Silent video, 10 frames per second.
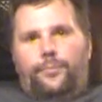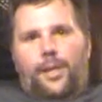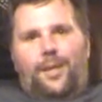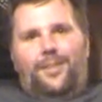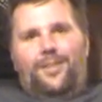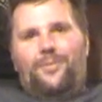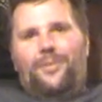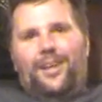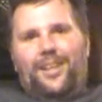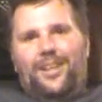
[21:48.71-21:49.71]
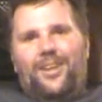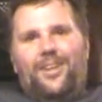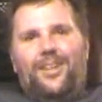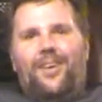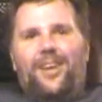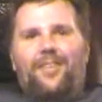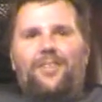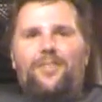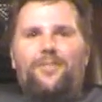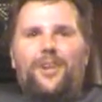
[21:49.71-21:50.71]
And you fucking called out every
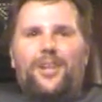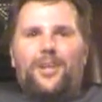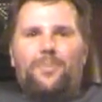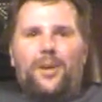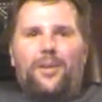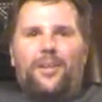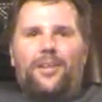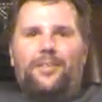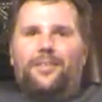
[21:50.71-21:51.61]
fucking American.